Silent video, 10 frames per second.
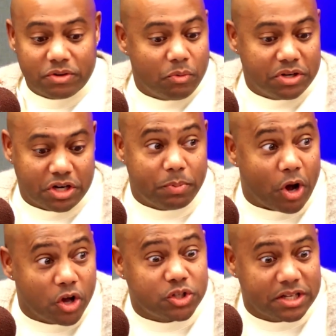not only could you, but
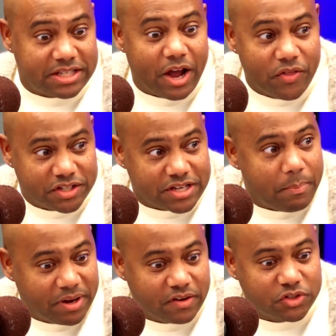also let's stay on this
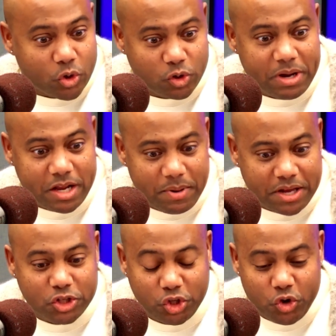topic of mm-hmm. social media
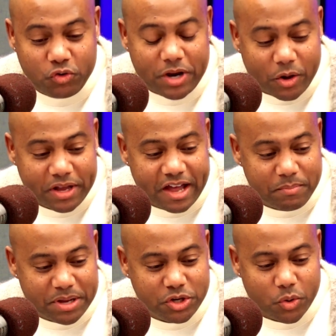because you not only have
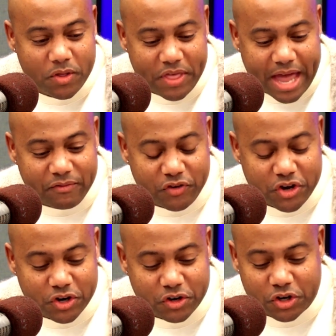been doing that for
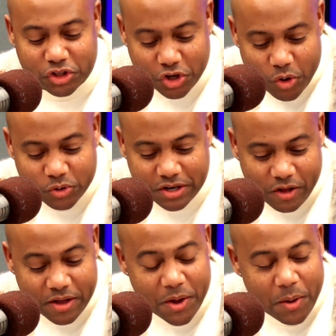your your shows and
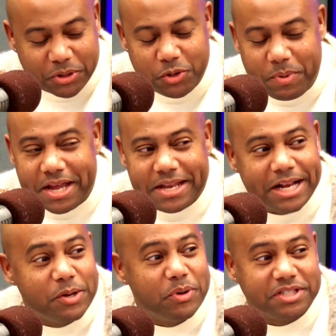all that, but you've been
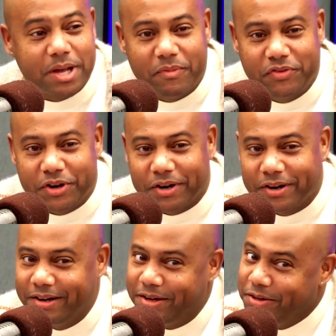connected with some of your
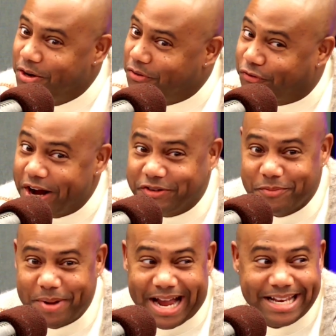your friends from
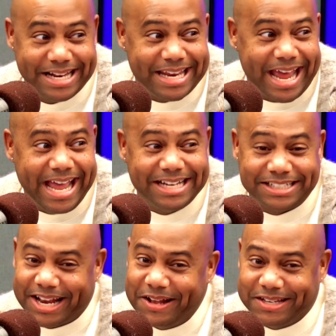back in the day.
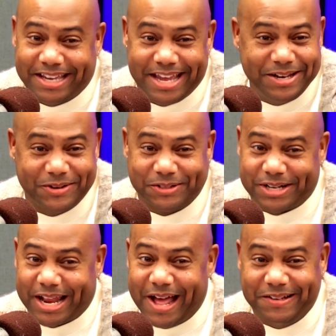Shout out to oh, Kendall.
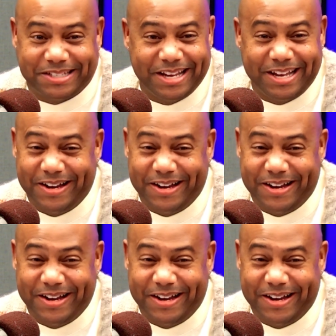Shout oh, out Kendall, to you know